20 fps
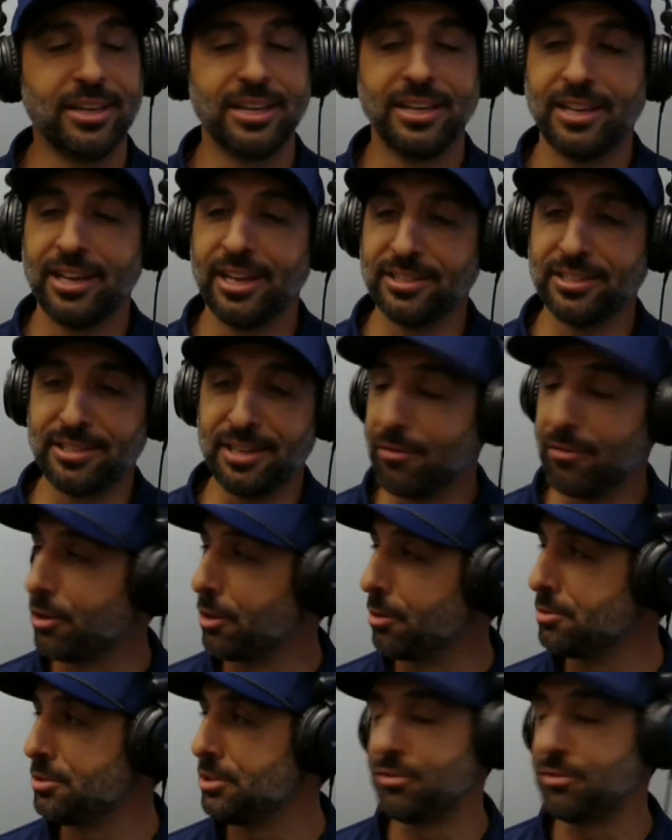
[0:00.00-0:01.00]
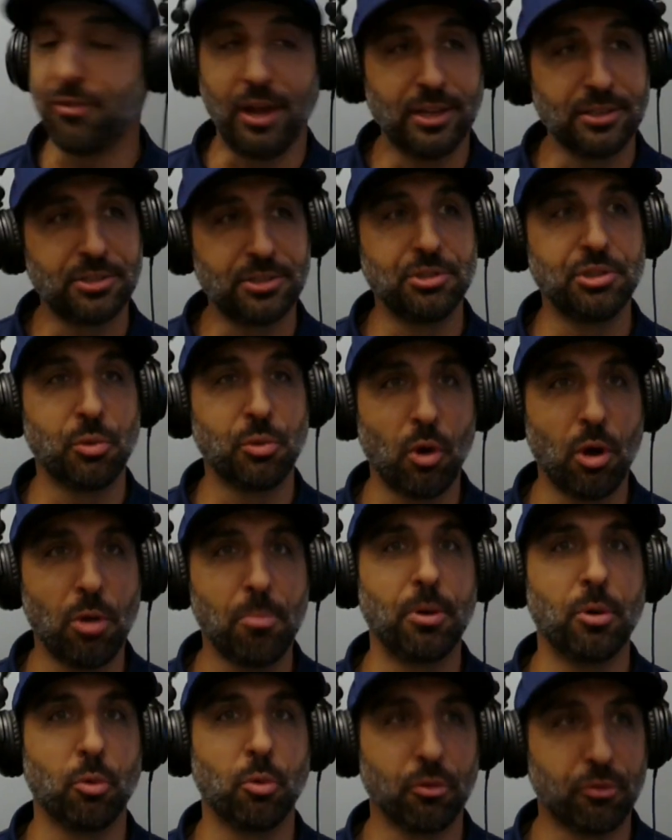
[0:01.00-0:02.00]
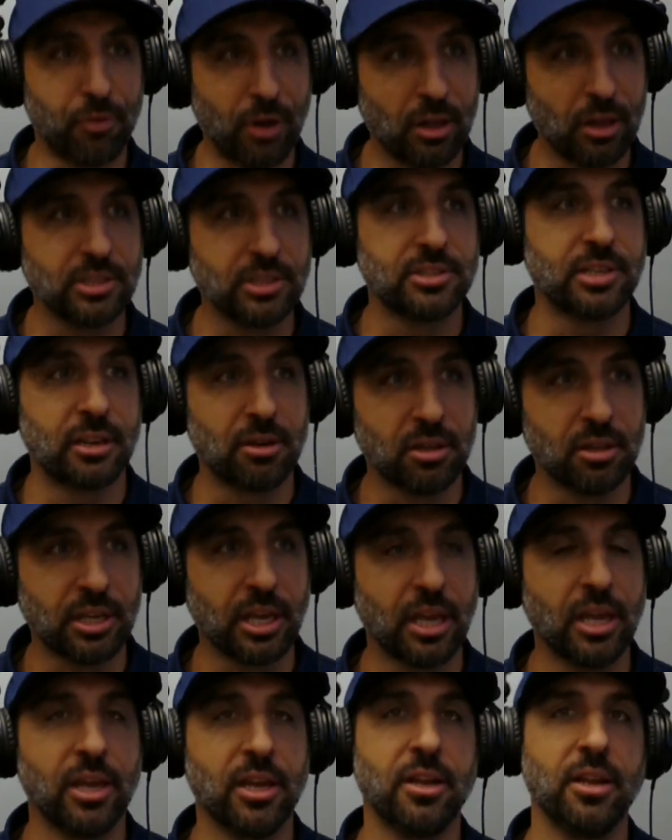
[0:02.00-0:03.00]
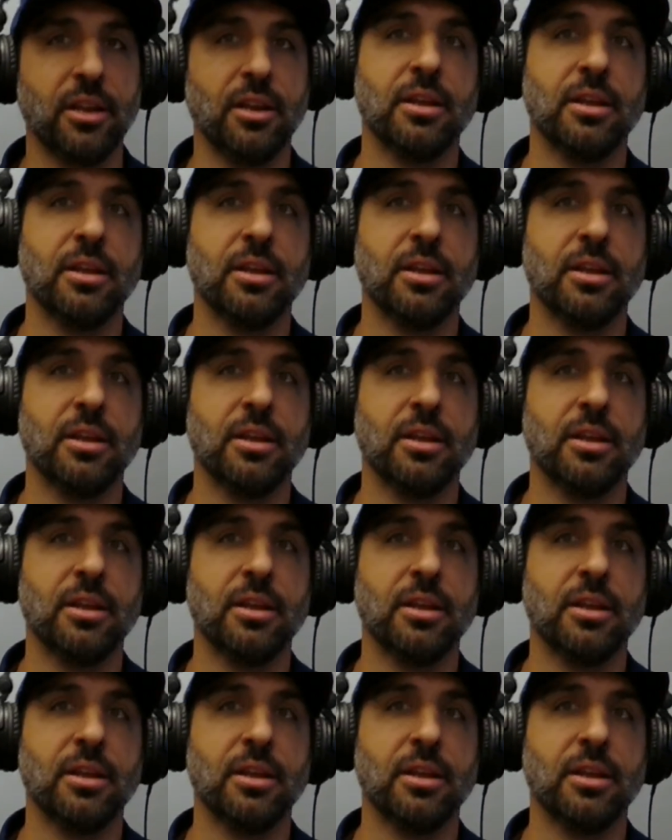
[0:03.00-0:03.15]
Yeah. It never goes as fast as you want, but we're finally settling in. And